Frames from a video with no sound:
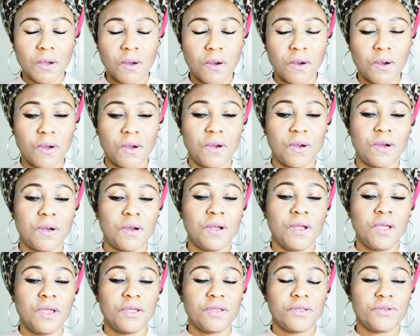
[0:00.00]
or
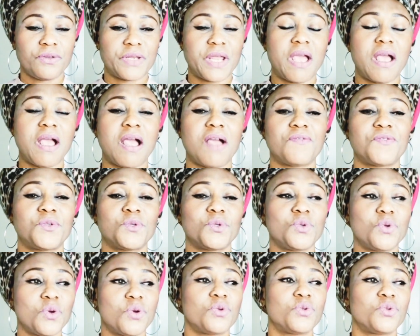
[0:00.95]
you now have to
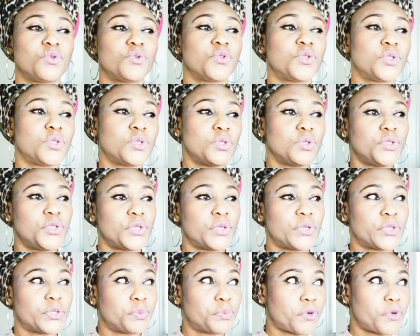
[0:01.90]
go to studios,